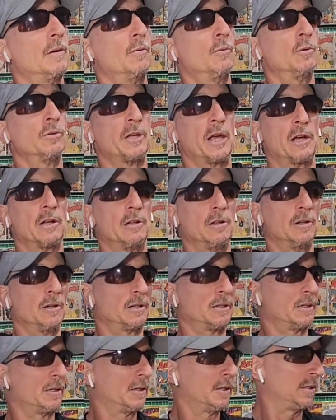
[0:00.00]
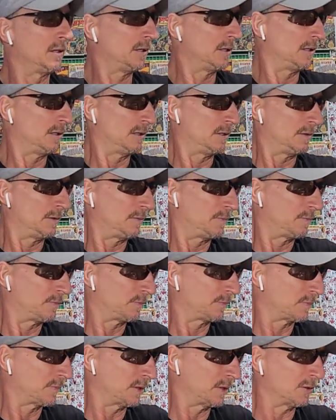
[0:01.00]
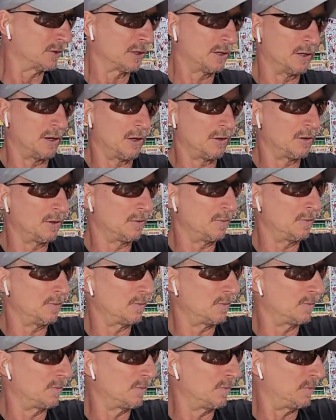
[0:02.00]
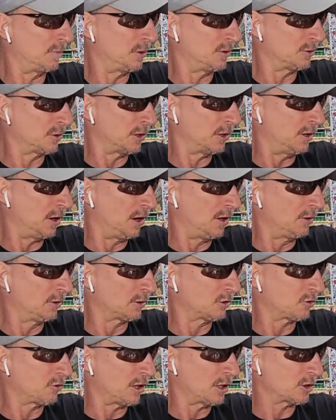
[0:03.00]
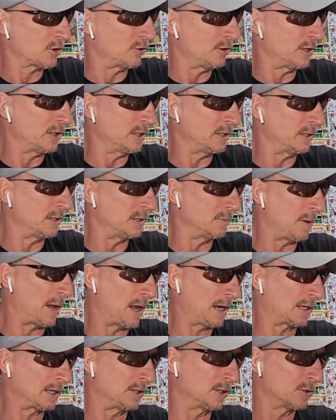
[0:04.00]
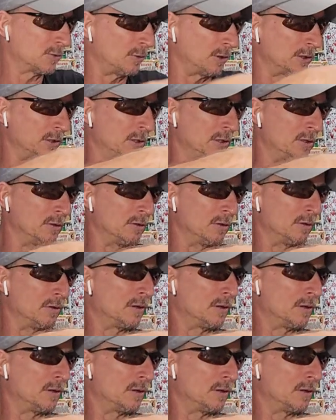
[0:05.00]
We'll take a look. There's another treasury in the back of this one, too.